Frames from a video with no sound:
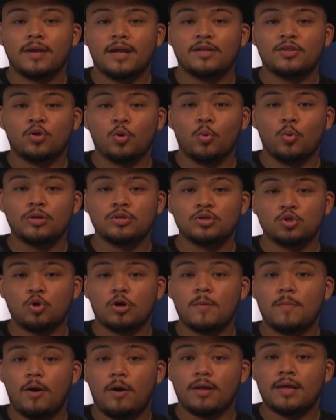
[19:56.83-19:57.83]
that I do
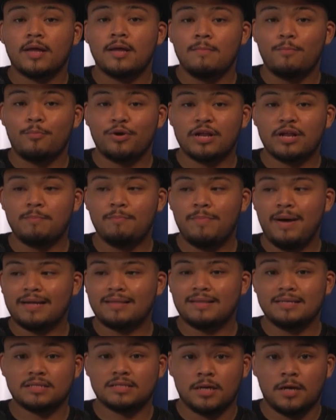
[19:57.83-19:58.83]
enjoy about him bringing back
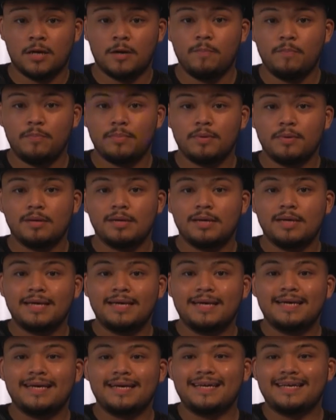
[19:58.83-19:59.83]
this up,
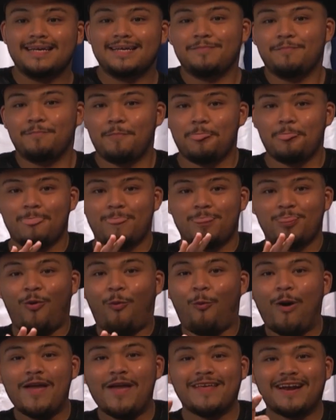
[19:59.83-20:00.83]
the
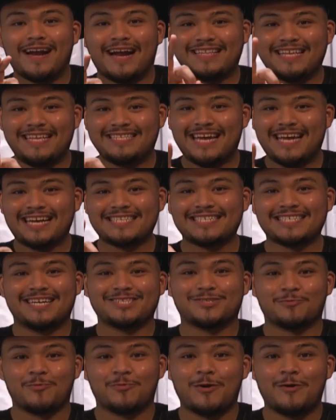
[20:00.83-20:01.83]
way that I detached
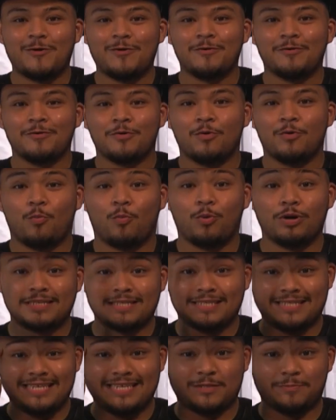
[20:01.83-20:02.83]
as well
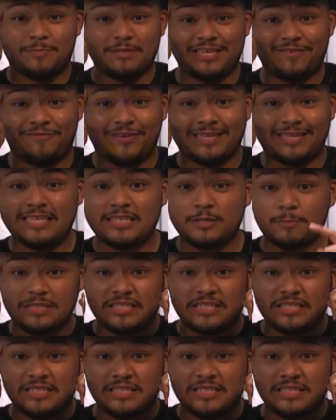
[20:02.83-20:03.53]
was this specific